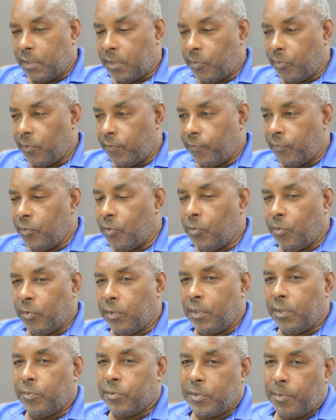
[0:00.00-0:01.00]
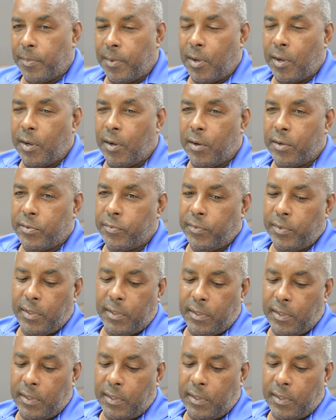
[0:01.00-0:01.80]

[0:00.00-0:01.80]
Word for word: and they would have known it was a block artery,